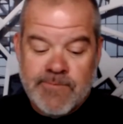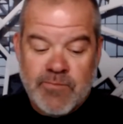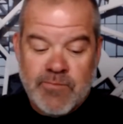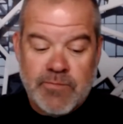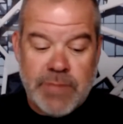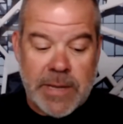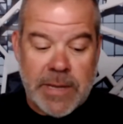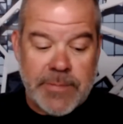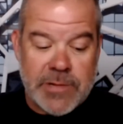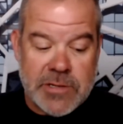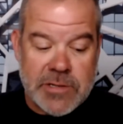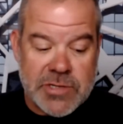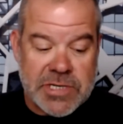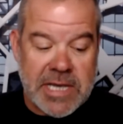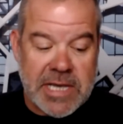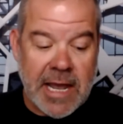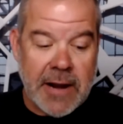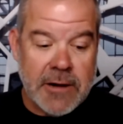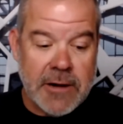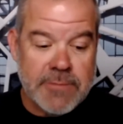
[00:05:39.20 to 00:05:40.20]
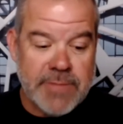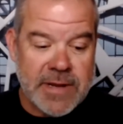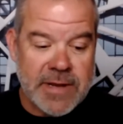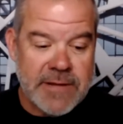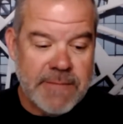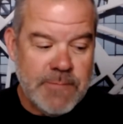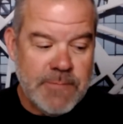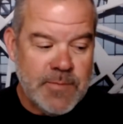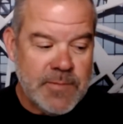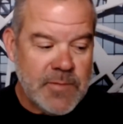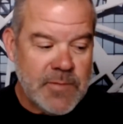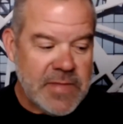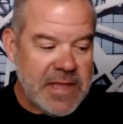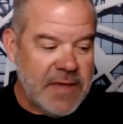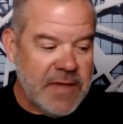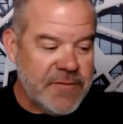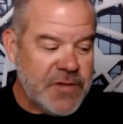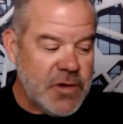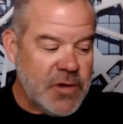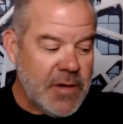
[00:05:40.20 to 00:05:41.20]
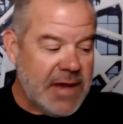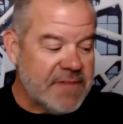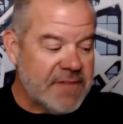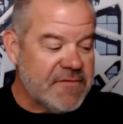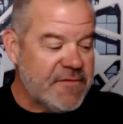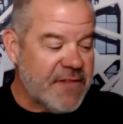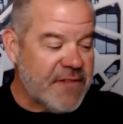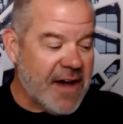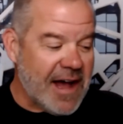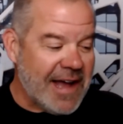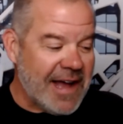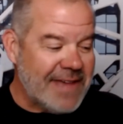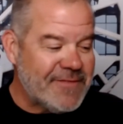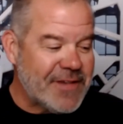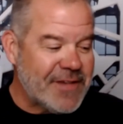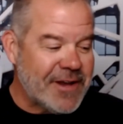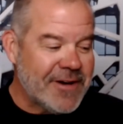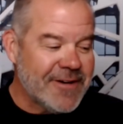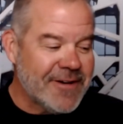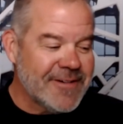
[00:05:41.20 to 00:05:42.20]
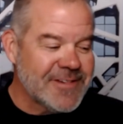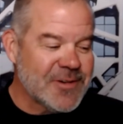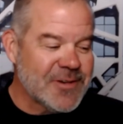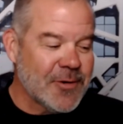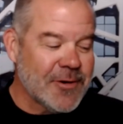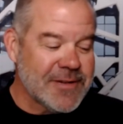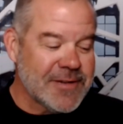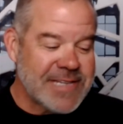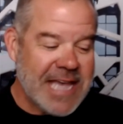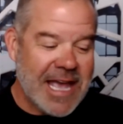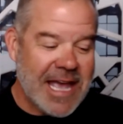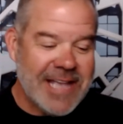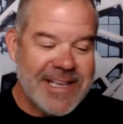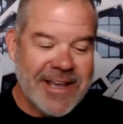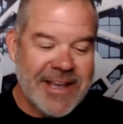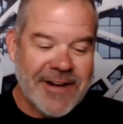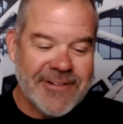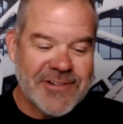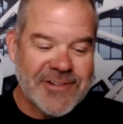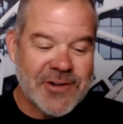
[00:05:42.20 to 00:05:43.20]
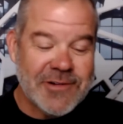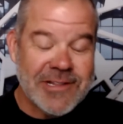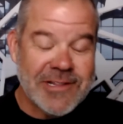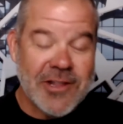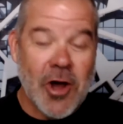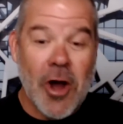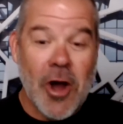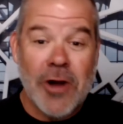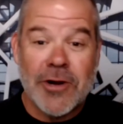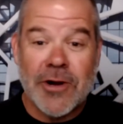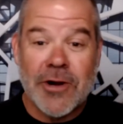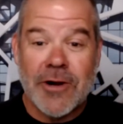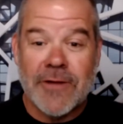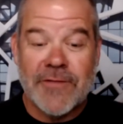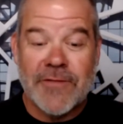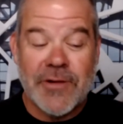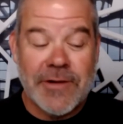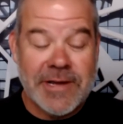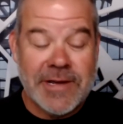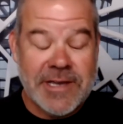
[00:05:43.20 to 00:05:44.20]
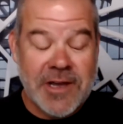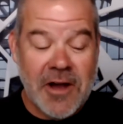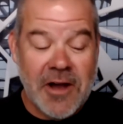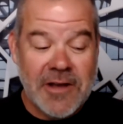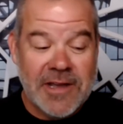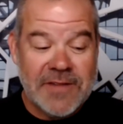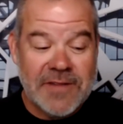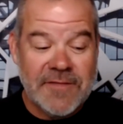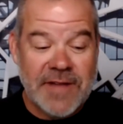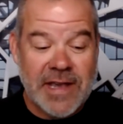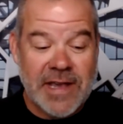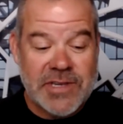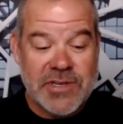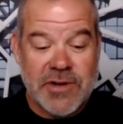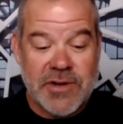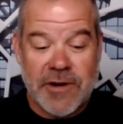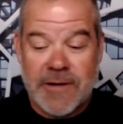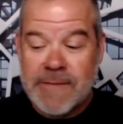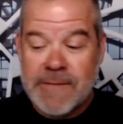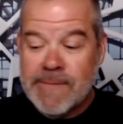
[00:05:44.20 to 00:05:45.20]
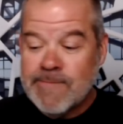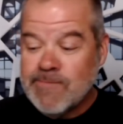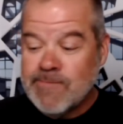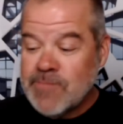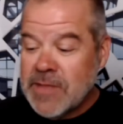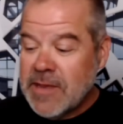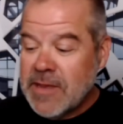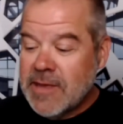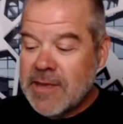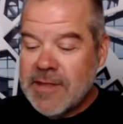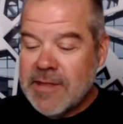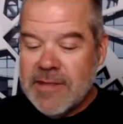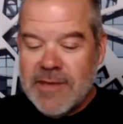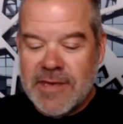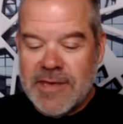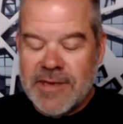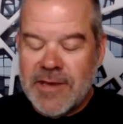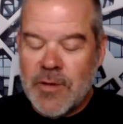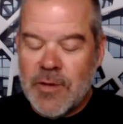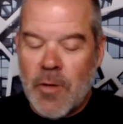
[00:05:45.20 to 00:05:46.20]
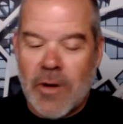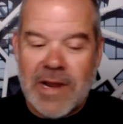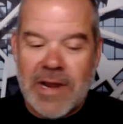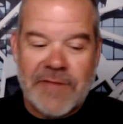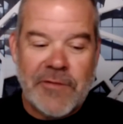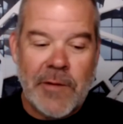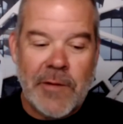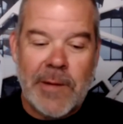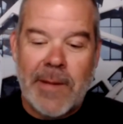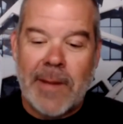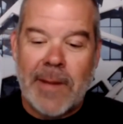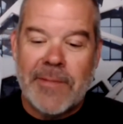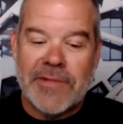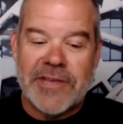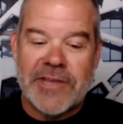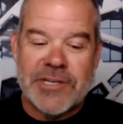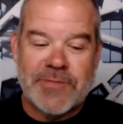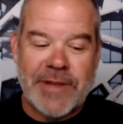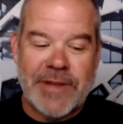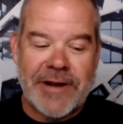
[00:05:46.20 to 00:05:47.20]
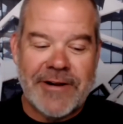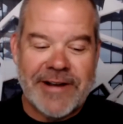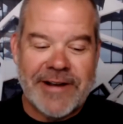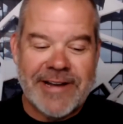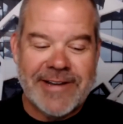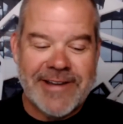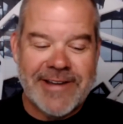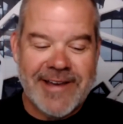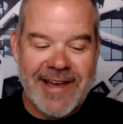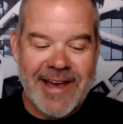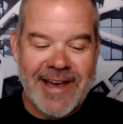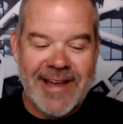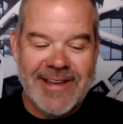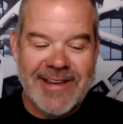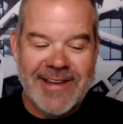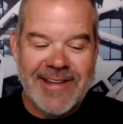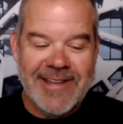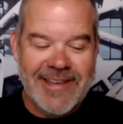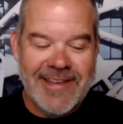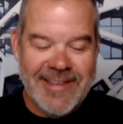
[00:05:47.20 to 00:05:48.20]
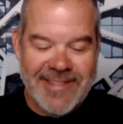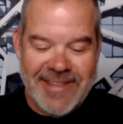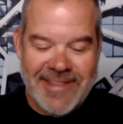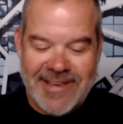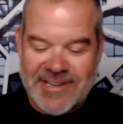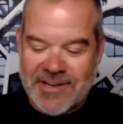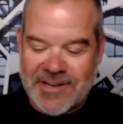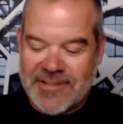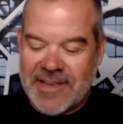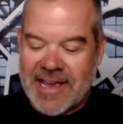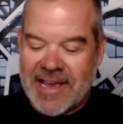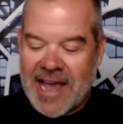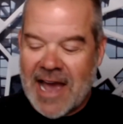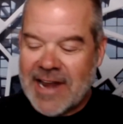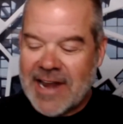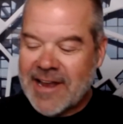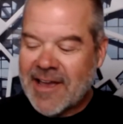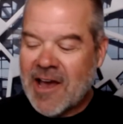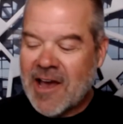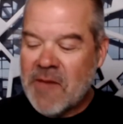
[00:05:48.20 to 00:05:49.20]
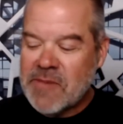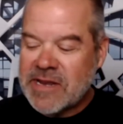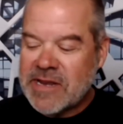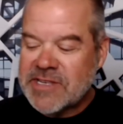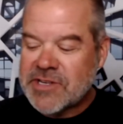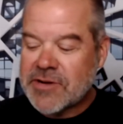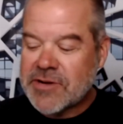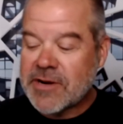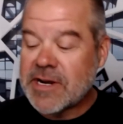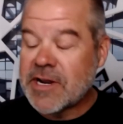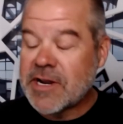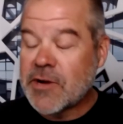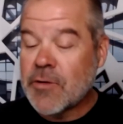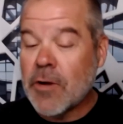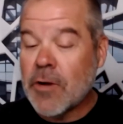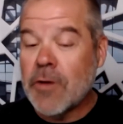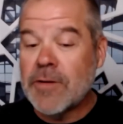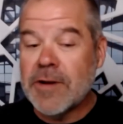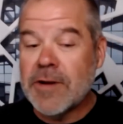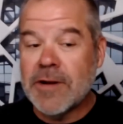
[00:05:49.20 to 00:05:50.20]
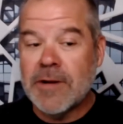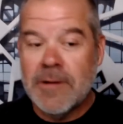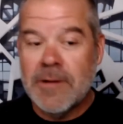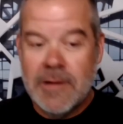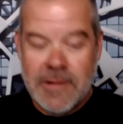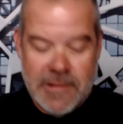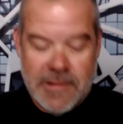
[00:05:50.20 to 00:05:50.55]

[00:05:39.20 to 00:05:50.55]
people are scared. But if you have five years or 10 years or longer, if you're a young investor, you won't even remember this period. And, and these are the kind of companies that are going to grow your